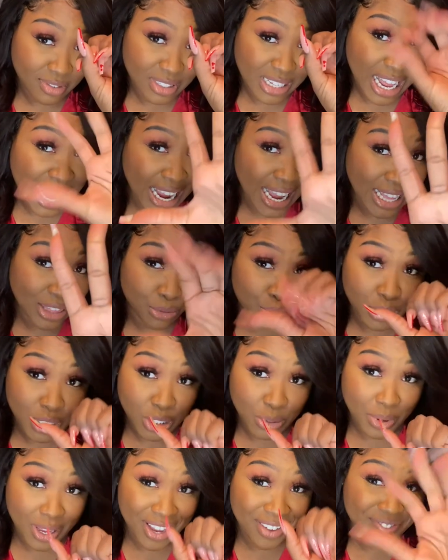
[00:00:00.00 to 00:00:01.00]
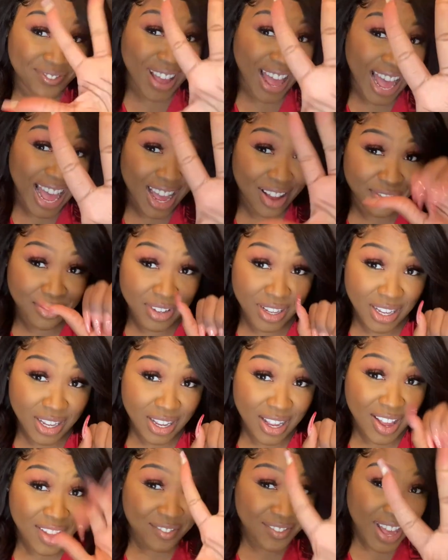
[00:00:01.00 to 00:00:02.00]
I got through this quick.
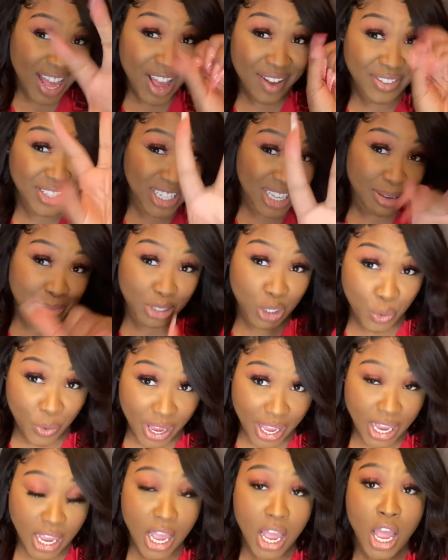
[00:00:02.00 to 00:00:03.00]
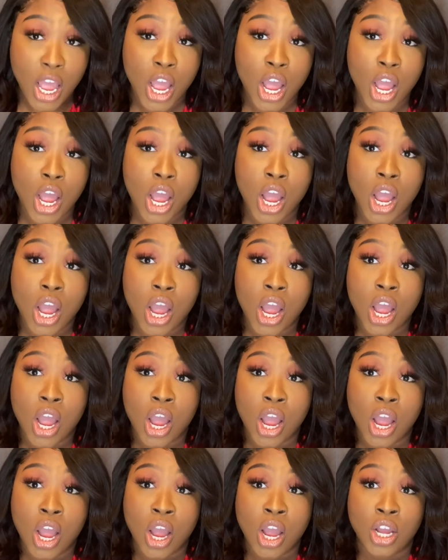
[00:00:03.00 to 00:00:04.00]
Five tips, quick.
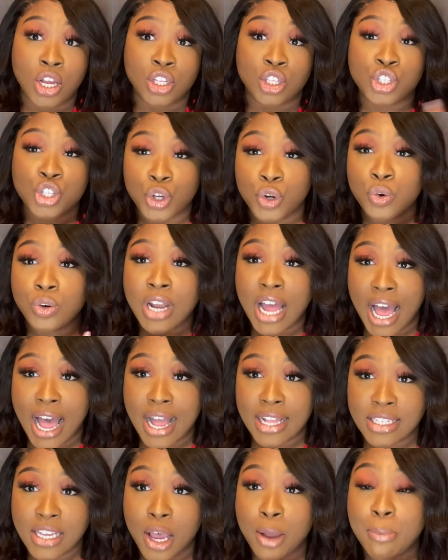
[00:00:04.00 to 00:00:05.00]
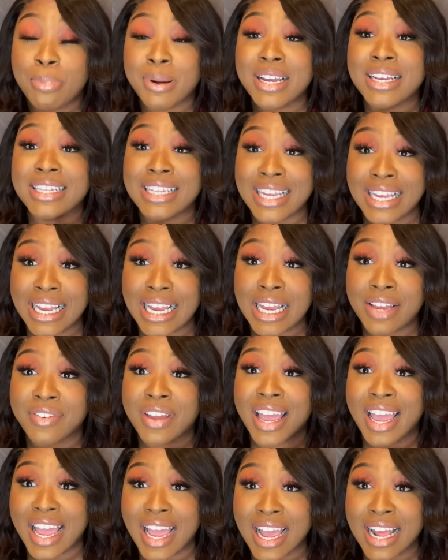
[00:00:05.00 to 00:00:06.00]
Do not believe
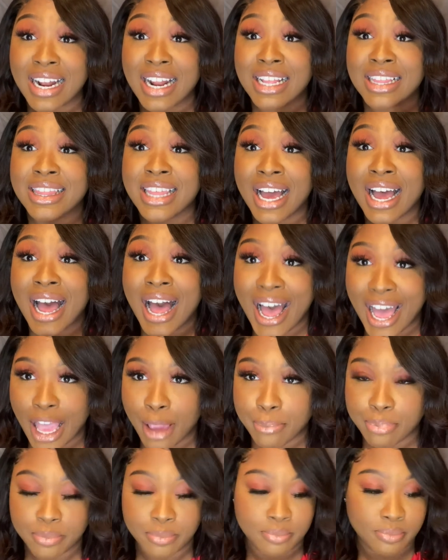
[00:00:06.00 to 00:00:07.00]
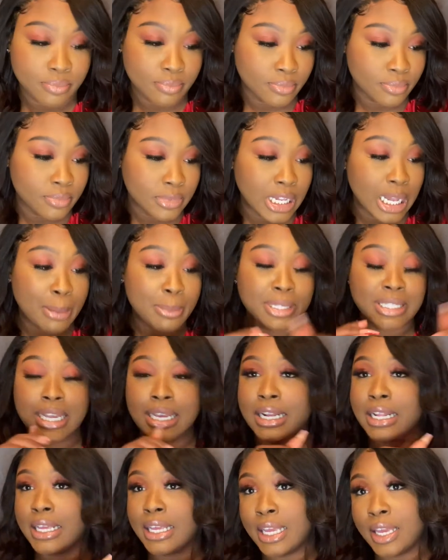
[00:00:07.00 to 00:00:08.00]
in the hype. Let me say
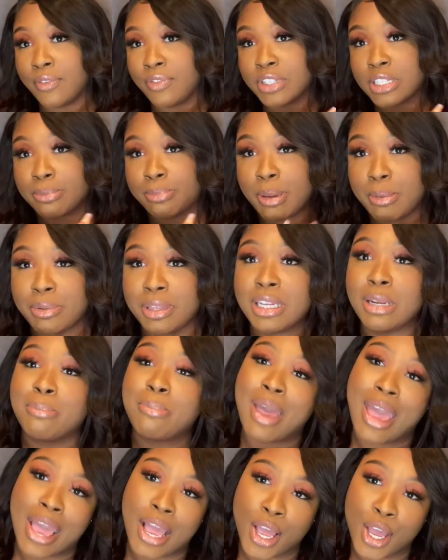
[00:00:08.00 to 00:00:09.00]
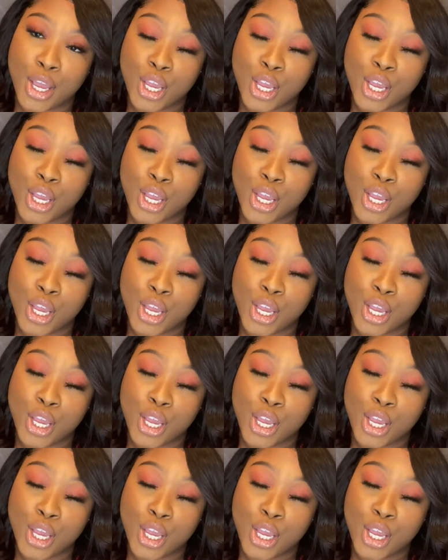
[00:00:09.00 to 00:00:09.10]
it again for some people in the Bay.